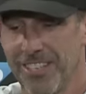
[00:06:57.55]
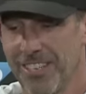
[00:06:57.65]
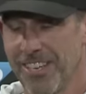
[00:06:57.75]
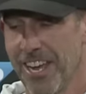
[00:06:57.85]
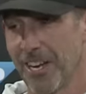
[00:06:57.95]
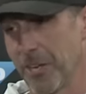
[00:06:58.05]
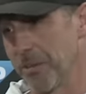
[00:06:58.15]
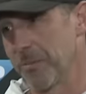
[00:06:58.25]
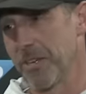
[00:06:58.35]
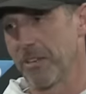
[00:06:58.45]
yeah, it
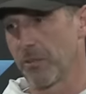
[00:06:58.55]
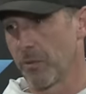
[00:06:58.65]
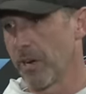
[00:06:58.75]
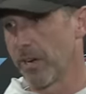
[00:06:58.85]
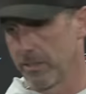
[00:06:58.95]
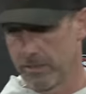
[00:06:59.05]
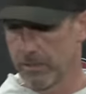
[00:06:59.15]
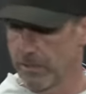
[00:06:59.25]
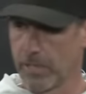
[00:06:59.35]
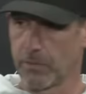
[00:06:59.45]
could be. That's why
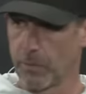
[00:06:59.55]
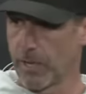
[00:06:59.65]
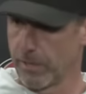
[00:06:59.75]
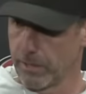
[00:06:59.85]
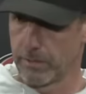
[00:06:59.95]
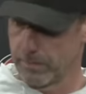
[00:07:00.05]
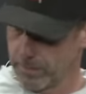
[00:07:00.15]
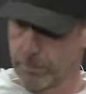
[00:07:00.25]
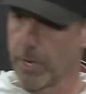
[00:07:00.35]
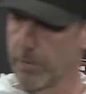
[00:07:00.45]
that's why they
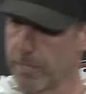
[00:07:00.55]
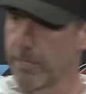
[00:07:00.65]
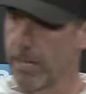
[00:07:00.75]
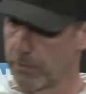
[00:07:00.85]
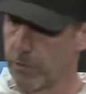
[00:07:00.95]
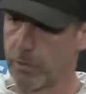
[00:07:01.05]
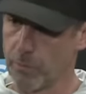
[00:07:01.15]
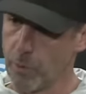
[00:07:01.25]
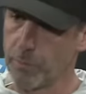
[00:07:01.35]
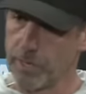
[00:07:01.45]
probably did that. So it
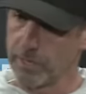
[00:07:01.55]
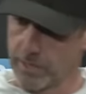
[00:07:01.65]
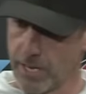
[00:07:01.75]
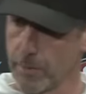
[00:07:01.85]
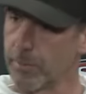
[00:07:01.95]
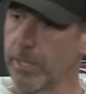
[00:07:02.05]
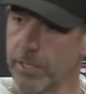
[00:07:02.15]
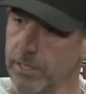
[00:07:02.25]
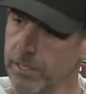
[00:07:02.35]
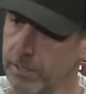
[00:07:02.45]
won't be. It can't be.
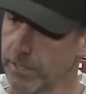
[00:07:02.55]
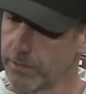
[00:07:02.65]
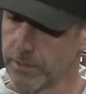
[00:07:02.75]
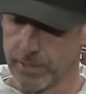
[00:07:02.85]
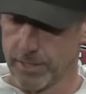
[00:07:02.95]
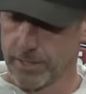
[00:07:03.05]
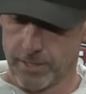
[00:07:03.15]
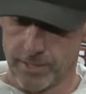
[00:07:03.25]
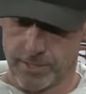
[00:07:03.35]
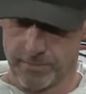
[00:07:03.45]
And that's
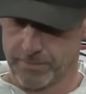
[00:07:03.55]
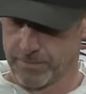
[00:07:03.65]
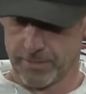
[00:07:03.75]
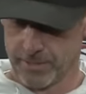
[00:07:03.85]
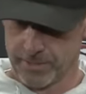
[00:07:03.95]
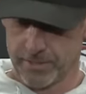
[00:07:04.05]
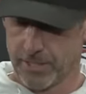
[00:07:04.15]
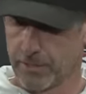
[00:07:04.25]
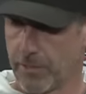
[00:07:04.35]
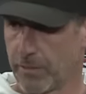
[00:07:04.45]
um,
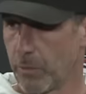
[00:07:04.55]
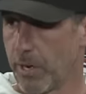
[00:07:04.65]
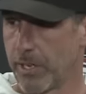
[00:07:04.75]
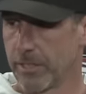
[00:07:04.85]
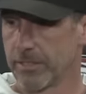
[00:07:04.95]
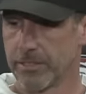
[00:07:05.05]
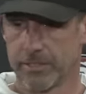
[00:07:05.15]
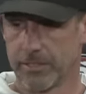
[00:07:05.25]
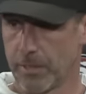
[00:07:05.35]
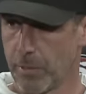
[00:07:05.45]
that's that's why
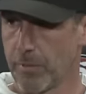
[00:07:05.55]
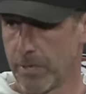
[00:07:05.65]
they probably